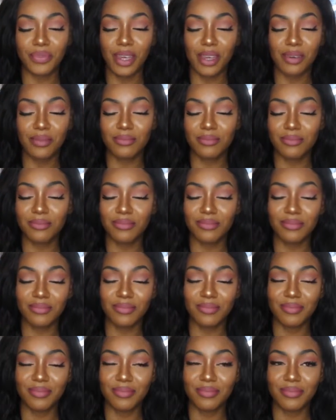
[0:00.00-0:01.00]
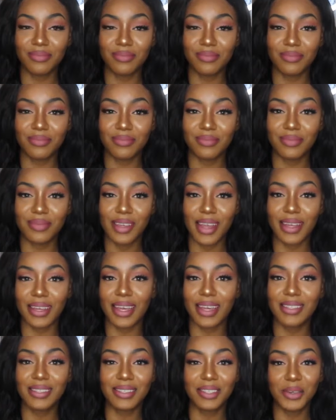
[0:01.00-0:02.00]
yeah, I
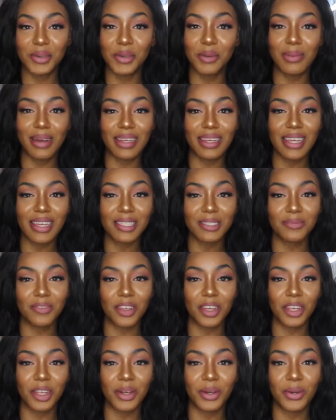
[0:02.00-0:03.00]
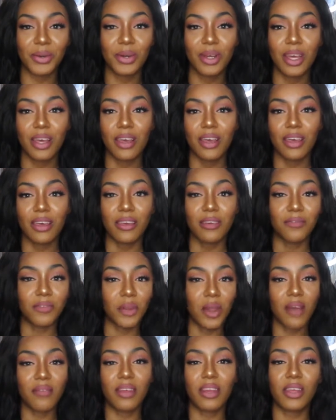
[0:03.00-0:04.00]
guess see you in my next video. If
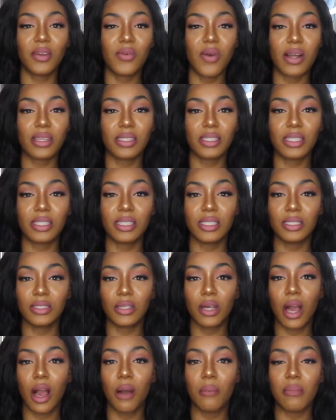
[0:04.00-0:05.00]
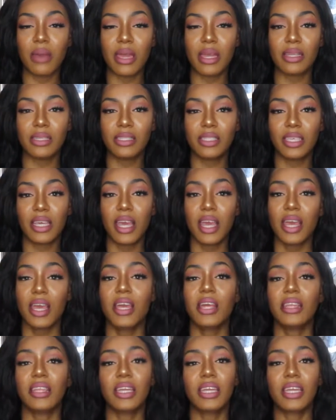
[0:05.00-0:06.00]
you have any question, comment,
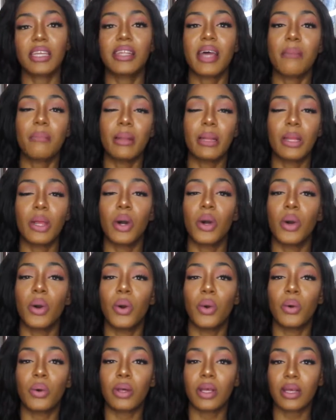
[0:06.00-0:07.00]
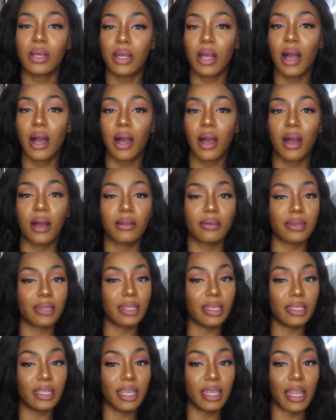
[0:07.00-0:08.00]
link it down below.
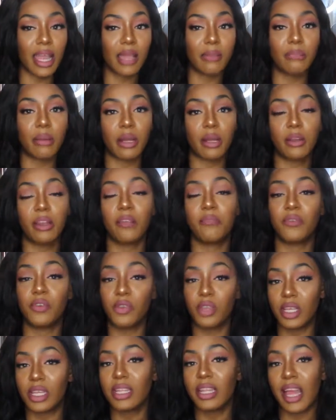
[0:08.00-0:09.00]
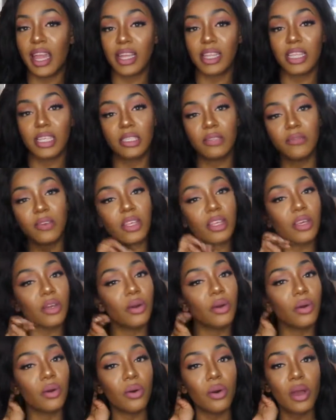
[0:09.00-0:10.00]
Click the like button if you did like this
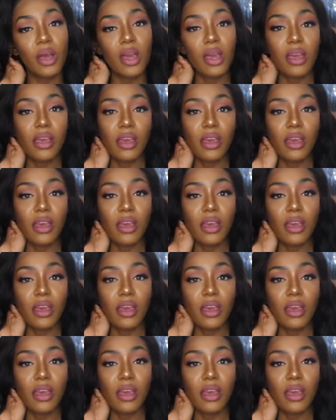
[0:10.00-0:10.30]
video.